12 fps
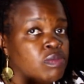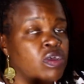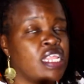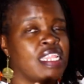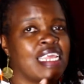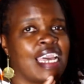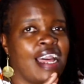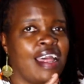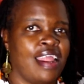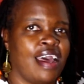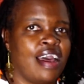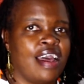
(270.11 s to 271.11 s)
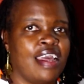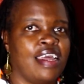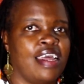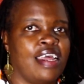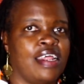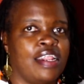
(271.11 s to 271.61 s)
more than the color
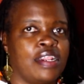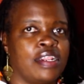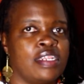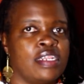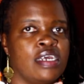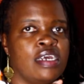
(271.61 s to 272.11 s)
and